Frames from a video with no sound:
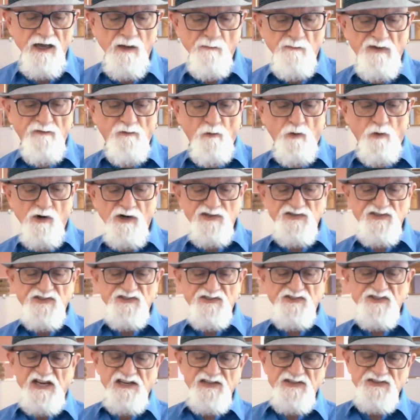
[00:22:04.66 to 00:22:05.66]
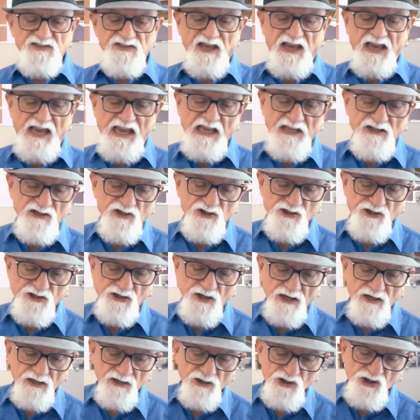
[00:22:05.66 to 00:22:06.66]
before a
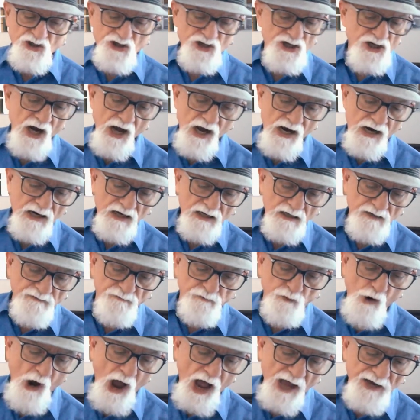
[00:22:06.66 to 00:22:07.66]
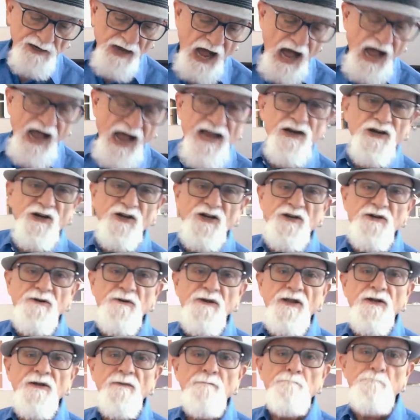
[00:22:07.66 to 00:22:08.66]
6-inch chunk of wrought
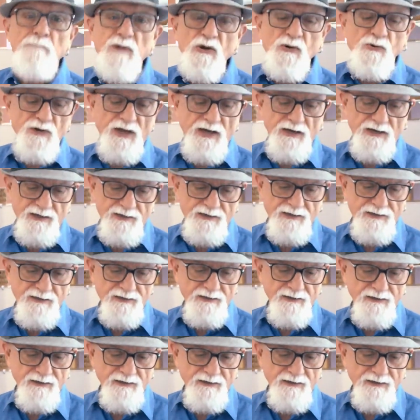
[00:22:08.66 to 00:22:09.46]
iron Buddha.